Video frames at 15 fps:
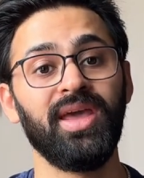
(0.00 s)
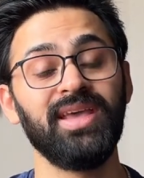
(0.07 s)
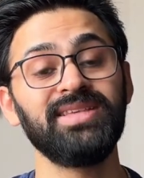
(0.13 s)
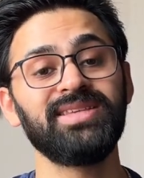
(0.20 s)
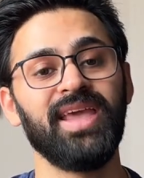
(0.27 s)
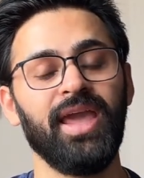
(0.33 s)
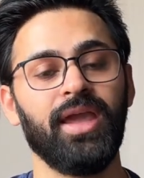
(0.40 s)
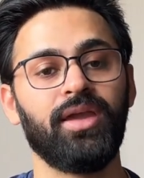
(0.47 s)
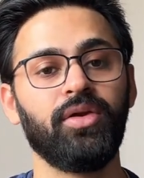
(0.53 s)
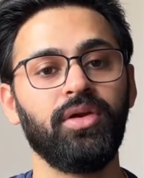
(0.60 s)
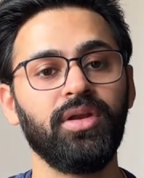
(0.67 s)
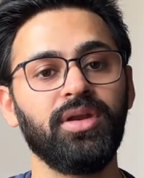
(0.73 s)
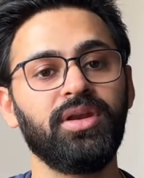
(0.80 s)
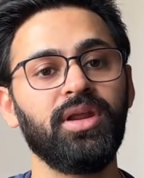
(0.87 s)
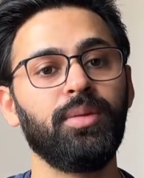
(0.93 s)
is
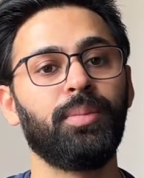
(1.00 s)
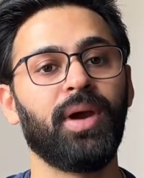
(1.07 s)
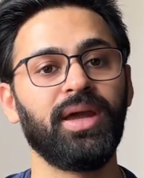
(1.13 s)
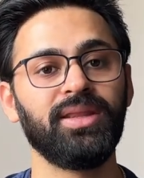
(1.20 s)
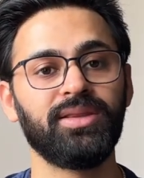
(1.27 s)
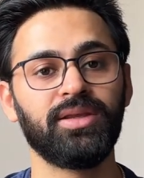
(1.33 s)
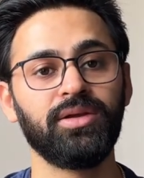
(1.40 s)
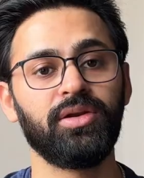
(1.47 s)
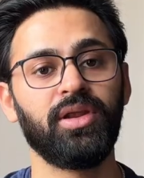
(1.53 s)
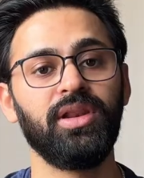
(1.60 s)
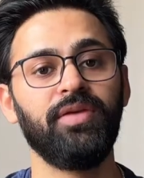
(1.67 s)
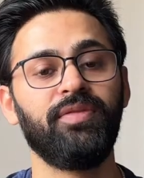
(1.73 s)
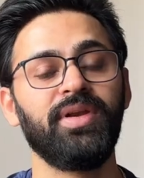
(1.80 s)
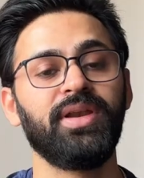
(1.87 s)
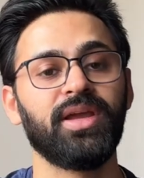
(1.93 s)
accredited by the
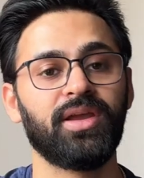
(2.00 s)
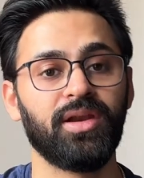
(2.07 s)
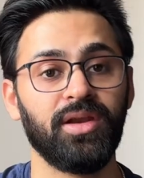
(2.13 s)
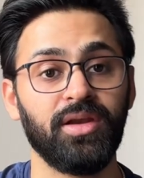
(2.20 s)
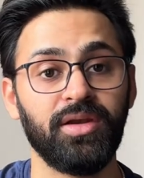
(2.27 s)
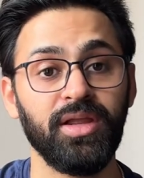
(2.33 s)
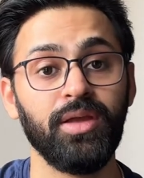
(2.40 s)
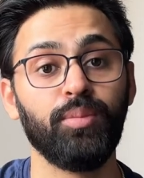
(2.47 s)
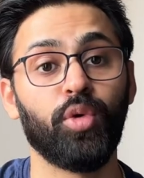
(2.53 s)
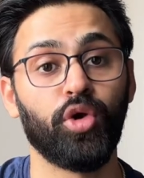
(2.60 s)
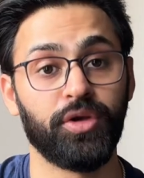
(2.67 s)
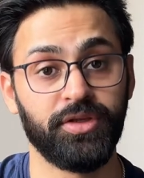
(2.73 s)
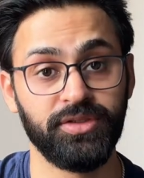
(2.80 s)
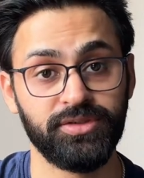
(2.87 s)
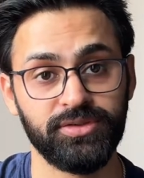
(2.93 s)
relevant accrediting
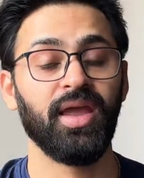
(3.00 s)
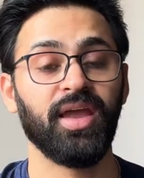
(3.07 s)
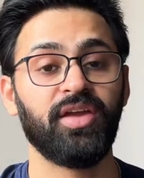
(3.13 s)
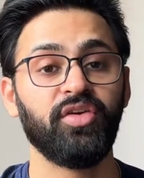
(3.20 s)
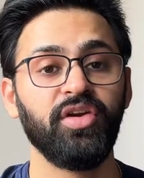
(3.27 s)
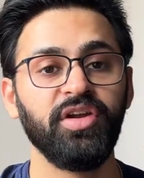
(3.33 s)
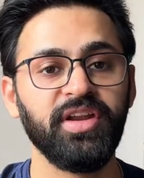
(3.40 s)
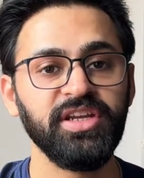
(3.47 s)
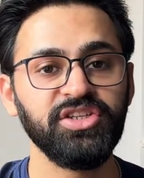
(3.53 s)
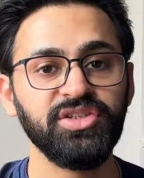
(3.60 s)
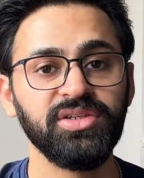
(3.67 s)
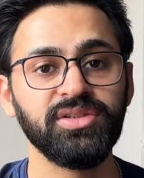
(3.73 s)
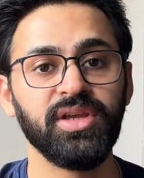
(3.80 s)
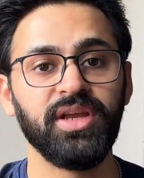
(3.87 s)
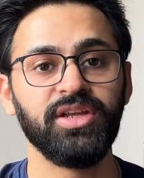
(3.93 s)
bodies.
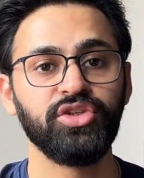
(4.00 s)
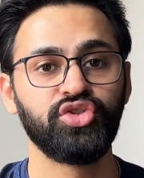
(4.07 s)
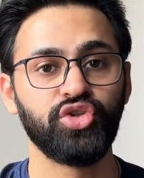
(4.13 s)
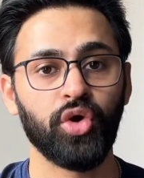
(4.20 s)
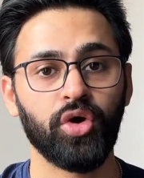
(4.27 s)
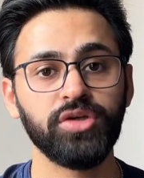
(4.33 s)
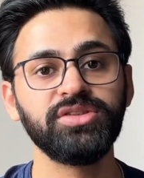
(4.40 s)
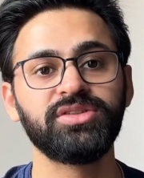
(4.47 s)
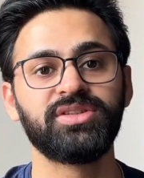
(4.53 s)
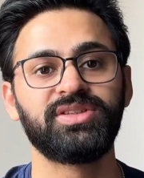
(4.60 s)
Accreditation ensures